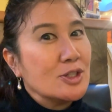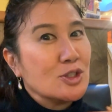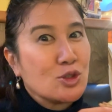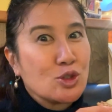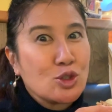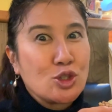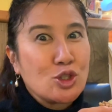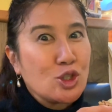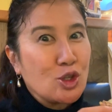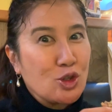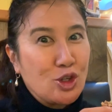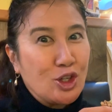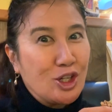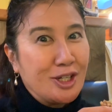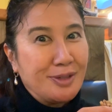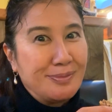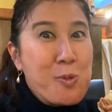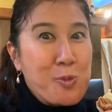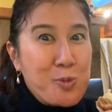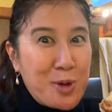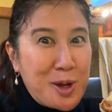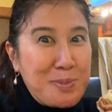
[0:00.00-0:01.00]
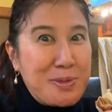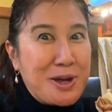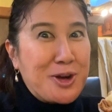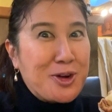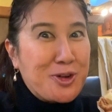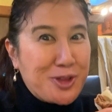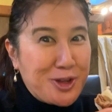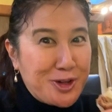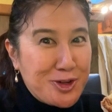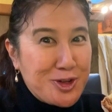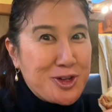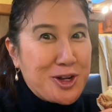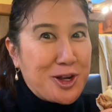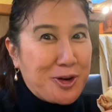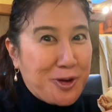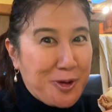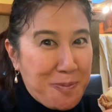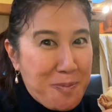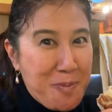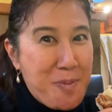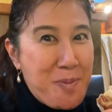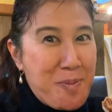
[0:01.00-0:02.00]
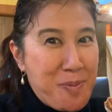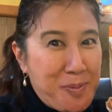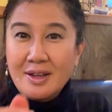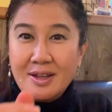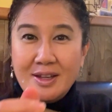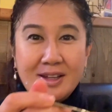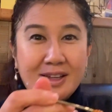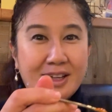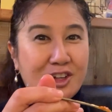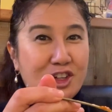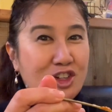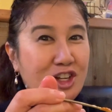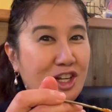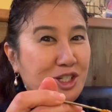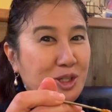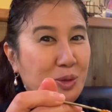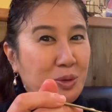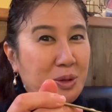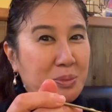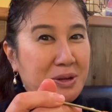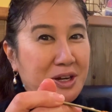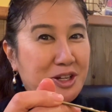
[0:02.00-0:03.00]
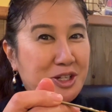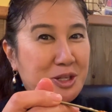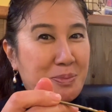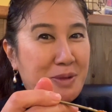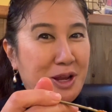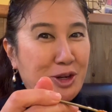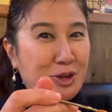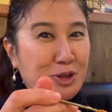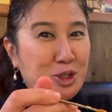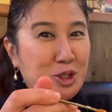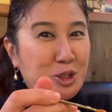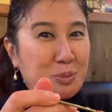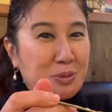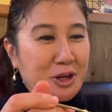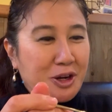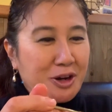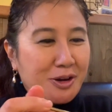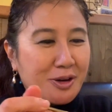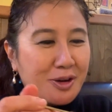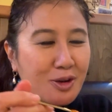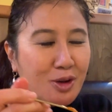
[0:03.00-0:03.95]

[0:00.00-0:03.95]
So good. Way better than a cheddar. You gotta chase it with a bit of tomato soup here.